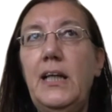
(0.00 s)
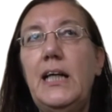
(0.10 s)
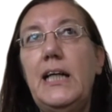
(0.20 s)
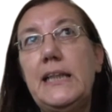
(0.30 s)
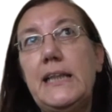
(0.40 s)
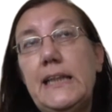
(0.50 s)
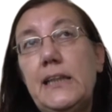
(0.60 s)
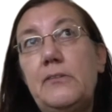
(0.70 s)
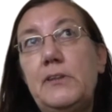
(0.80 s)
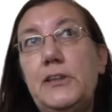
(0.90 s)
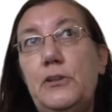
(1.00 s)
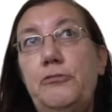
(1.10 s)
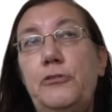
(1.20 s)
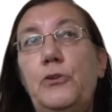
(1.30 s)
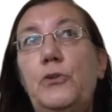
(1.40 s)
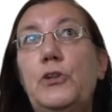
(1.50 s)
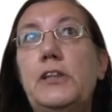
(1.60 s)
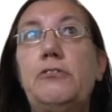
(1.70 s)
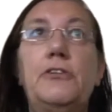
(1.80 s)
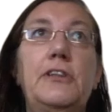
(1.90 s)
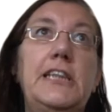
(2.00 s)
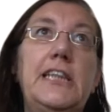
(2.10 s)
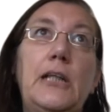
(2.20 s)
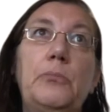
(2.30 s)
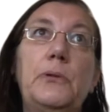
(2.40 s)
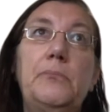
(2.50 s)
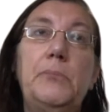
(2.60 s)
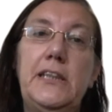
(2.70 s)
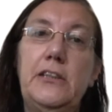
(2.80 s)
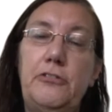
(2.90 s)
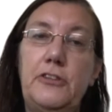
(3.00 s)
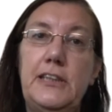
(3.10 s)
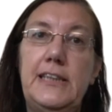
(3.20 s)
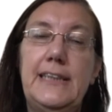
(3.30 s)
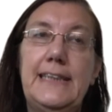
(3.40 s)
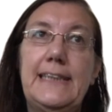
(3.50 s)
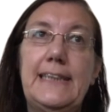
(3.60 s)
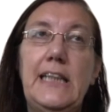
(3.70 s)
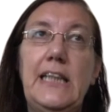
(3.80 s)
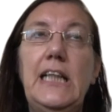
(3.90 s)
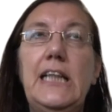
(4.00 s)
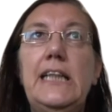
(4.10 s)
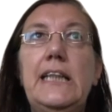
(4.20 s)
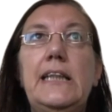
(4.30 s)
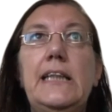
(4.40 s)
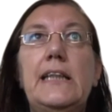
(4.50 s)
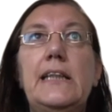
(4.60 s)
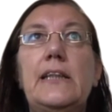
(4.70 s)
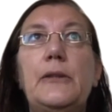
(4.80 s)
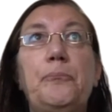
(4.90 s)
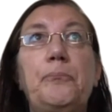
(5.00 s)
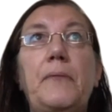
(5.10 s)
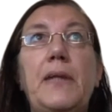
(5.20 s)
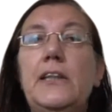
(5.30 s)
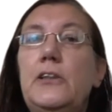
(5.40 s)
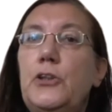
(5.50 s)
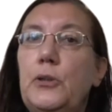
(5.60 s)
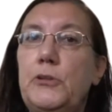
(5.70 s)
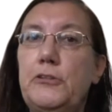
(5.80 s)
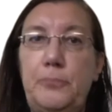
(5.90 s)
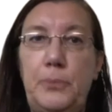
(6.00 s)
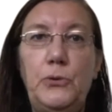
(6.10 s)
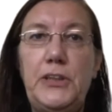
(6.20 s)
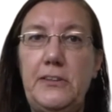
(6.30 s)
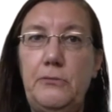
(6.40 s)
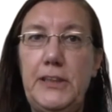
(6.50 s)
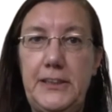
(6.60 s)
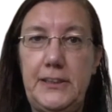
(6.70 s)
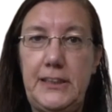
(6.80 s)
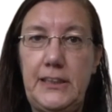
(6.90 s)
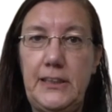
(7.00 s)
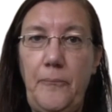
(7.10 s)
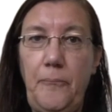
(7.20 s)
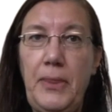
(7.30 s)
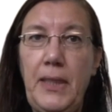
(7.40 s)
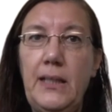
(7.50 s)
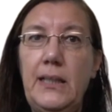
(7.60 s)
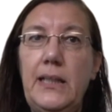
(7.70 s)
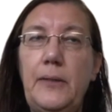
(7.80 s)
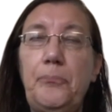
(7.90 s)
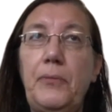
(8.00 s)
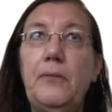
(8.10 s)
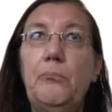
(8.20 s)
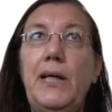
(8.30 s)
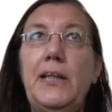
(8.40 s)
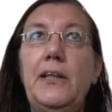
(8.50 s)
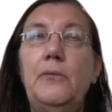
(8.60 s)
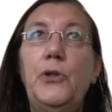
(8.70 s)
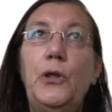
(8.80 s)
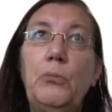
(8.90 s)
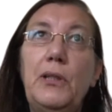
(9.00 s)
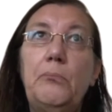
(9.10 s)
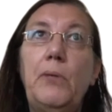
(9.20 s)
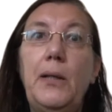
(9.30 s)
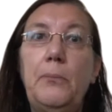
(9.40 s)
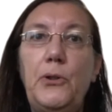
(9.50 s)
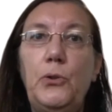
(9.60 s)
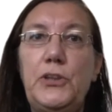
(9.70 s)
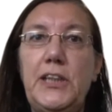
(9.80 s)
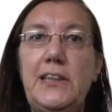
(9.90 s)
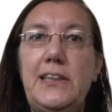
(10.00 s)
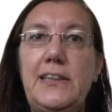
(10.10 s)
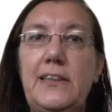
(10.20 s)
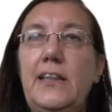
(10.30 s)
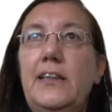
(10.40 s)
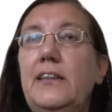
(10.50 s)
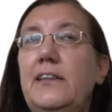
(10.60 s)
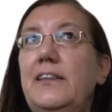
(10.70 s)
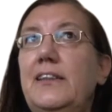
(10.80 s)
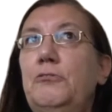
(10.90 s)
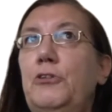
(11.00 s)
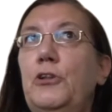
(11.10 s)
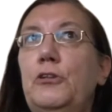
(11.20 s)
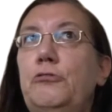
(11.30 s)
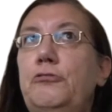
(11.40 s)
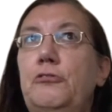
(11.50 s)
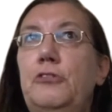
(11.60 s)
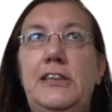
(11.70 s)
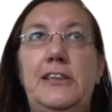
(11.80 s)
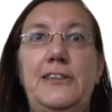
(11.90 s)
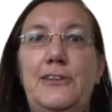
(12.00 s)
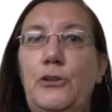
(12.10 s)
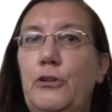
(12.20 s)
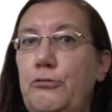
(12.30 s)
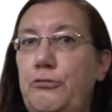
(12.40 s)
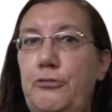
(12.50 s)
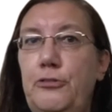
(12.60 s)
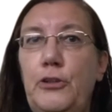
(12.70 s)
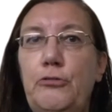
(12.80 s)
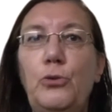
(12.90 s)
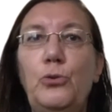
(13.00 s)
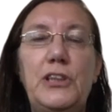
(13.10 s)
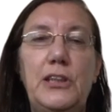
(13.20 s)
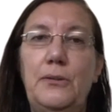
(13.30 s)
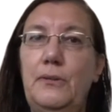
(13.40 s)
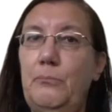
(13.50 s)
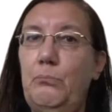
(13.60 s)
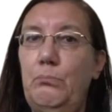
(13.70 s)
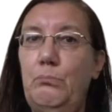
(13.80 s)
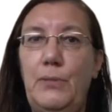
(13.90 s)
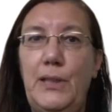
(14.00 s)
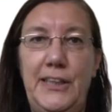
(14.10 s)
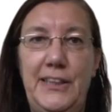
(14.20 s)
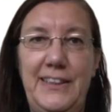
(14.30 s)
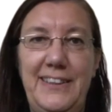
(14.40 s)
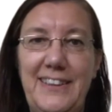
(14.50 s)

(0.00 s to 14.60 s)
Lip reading: And then there is, of course, for example, big differences in terms of project risks. Yeah, normally my projects, they involve risks of losing money,